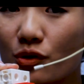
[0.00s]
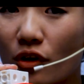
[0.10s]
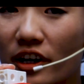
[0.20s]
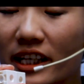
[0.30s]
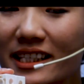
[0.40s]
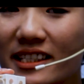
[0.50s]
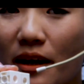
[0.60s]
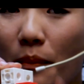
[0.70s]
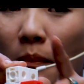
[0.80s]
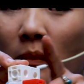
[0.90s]
drawings
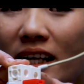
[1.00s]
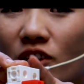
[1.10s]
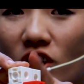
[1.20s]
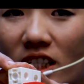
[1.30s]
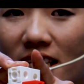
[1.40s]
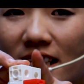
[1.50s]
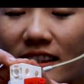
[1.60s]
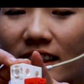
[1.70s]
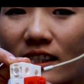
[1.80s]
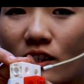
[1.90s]
matches
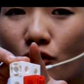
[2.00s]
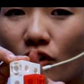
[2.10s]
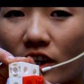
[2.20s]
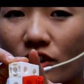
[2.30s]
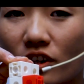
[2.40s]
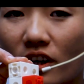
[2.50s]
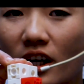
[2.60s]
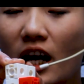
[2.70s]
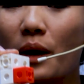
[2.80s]
this structure.